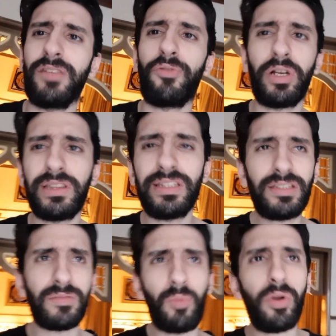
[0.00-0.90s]
for at
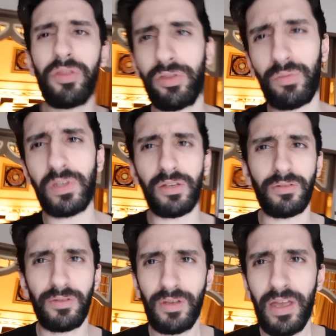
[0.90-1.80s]
least more than three
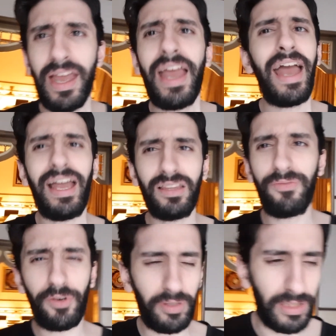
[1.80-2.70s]
years, at the
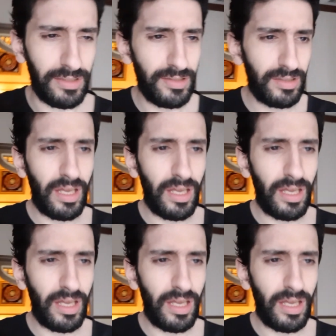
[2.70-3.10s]
very least.